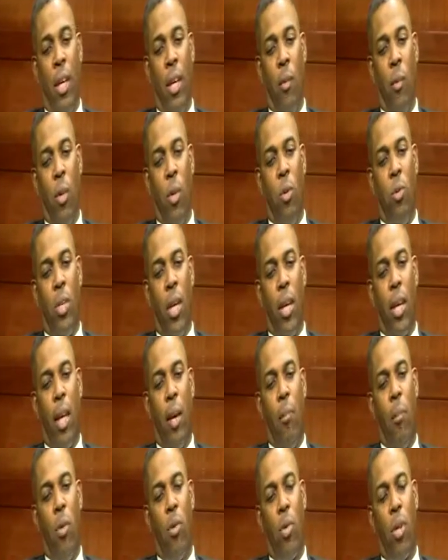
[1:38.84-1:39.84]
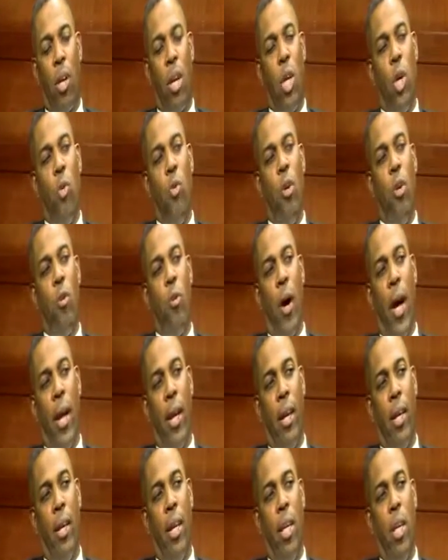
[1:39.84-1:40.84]
when you take that music and you rewrite
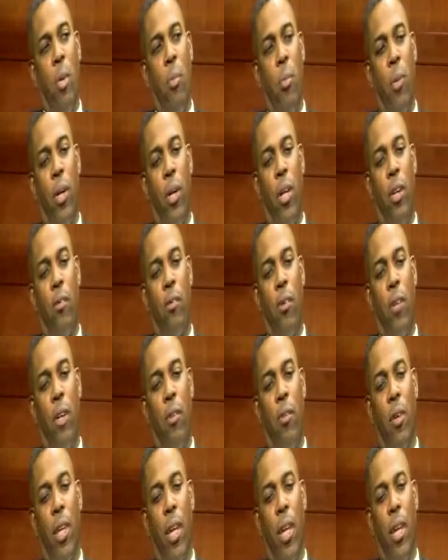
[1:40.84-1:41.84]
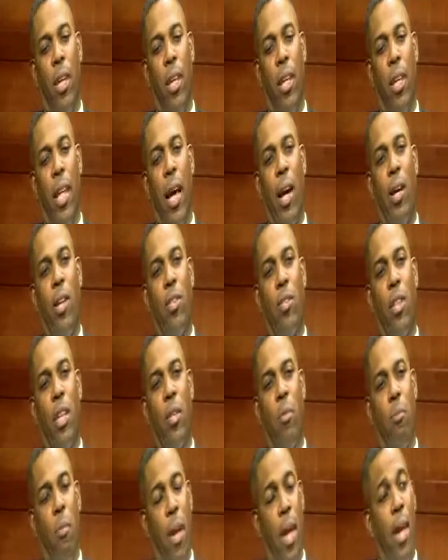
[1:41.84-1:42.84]
it and you put it in front of a kid, and now he
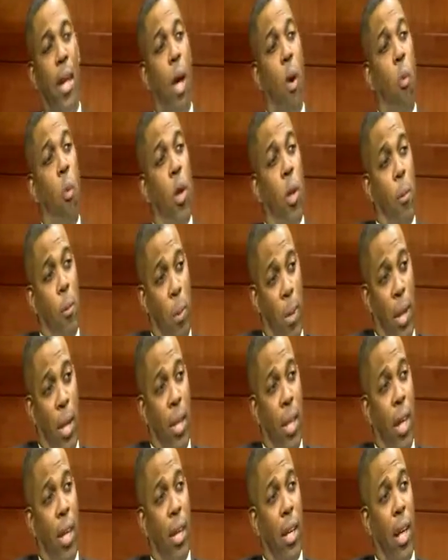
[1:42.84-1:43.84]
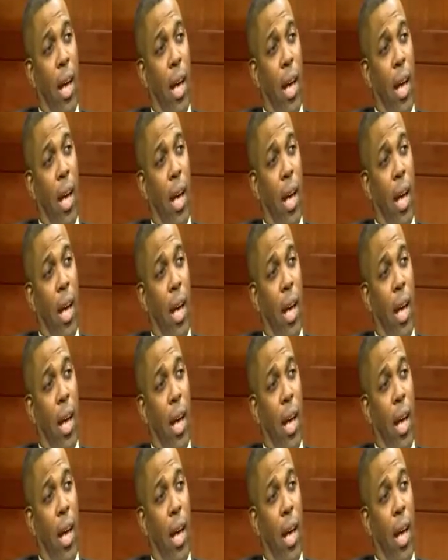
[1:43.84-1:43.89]
says, man, I want to play that.